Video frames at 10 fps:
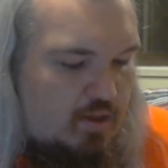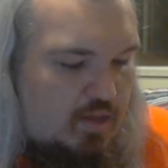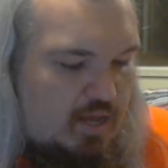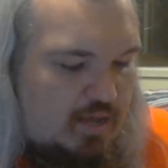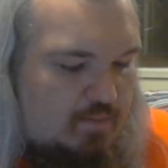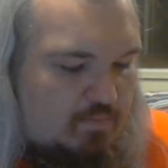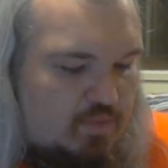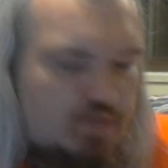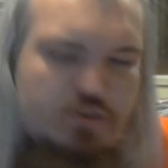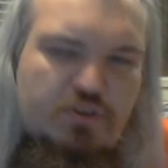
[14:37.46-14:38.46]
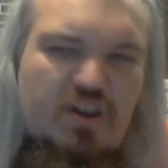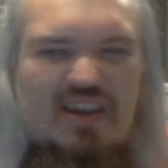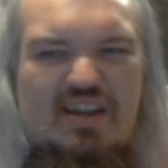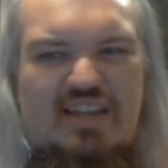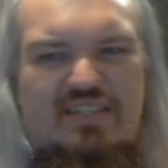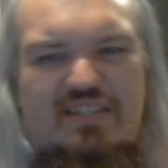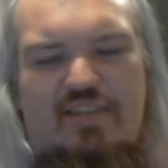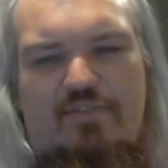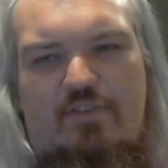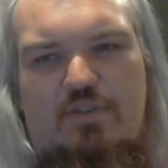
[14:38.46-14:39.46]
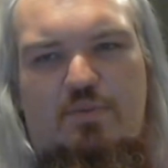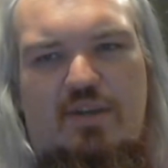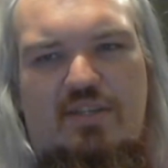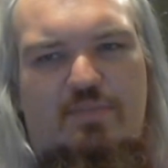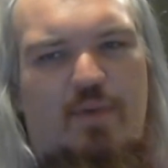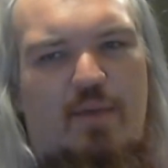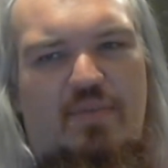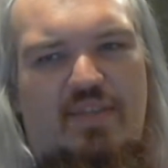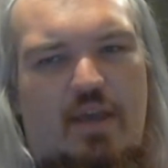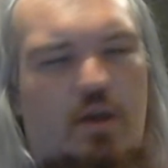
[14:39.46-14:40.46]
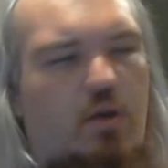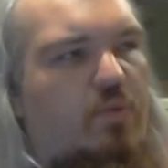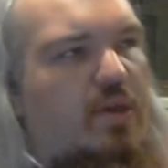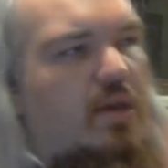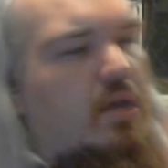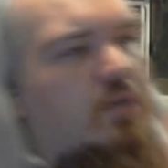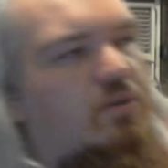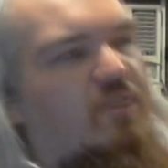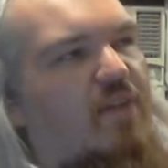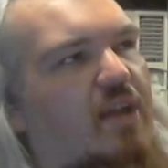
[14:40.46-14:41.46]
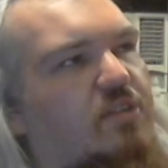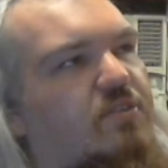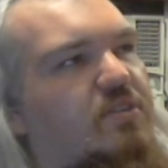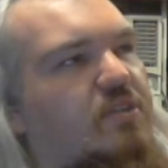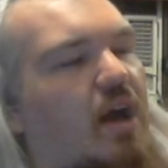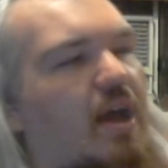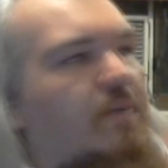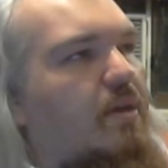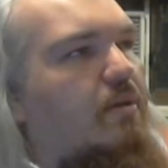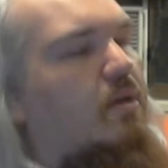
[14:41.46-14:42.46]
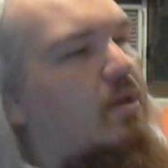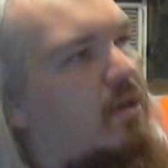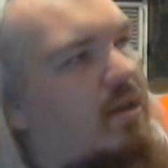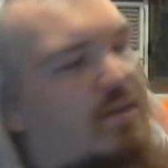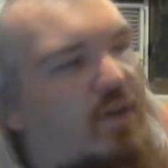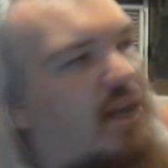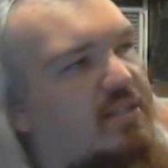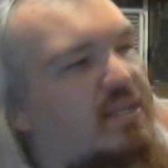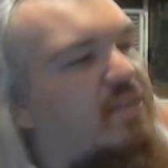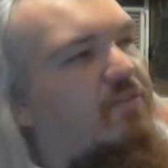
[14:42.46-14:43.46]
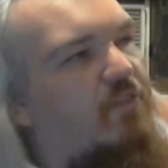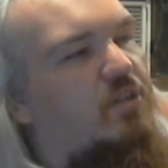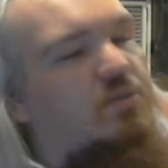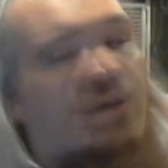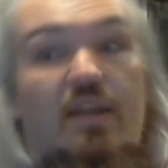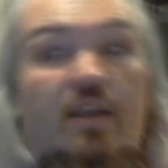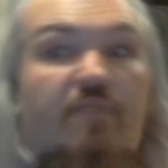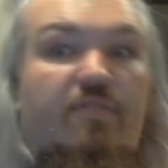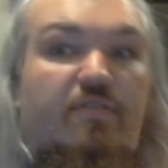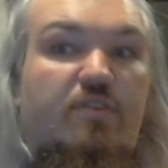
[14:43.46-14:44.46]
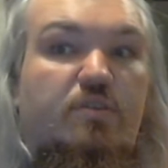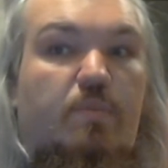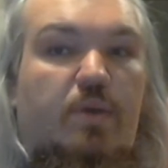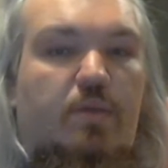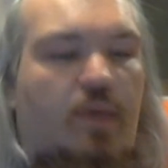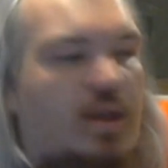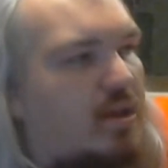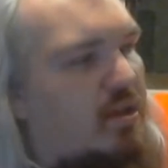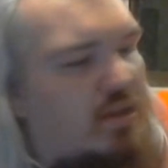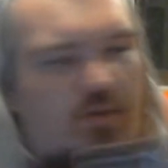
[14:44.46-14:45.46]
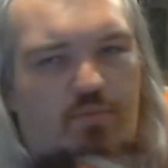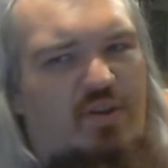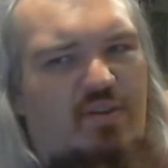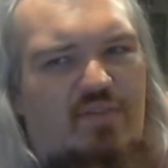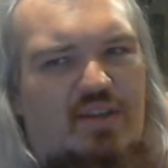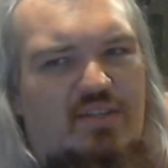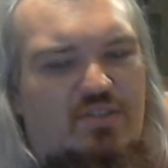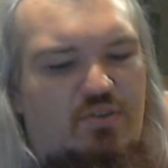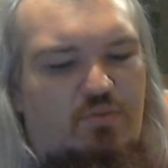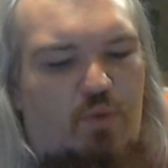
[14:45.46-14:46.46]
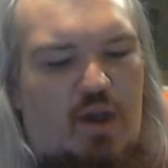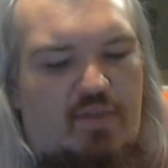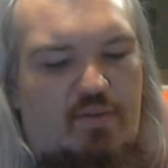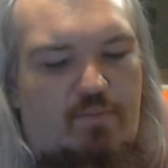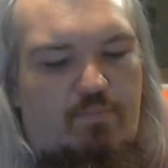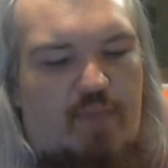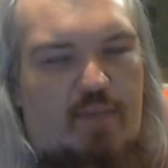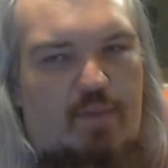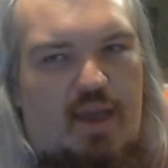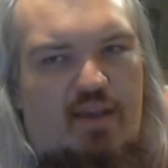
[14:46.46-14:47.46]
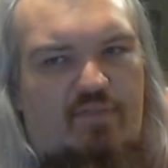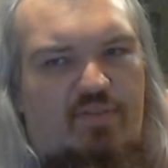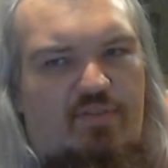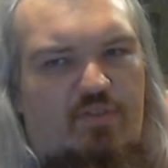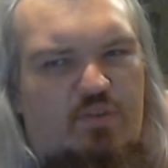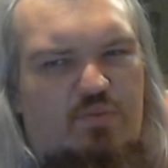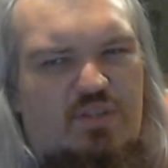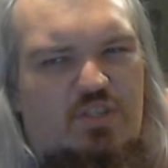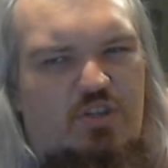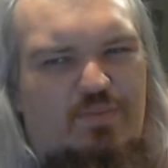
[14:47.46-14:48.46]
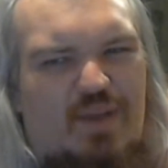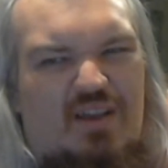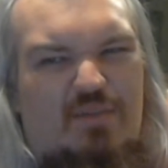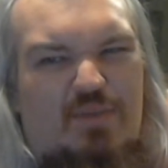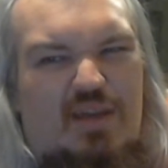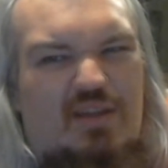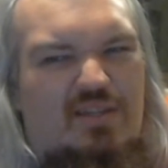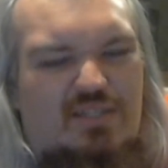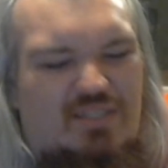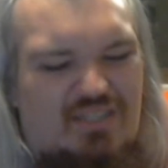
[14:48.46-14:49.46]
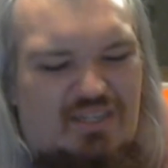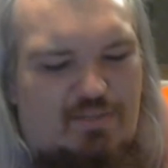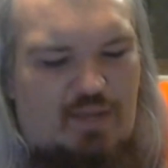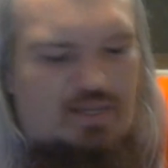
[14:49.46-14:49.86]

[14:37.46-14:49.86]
you do kind of need to see the first one, despite what they say. Oh, we took advantage of this guy. Yeah, if I hadn't seen the first one, and loved the first one, by the way, you wouldn't have understood why the main bad guy from the first one shows back up again. It just doesn't make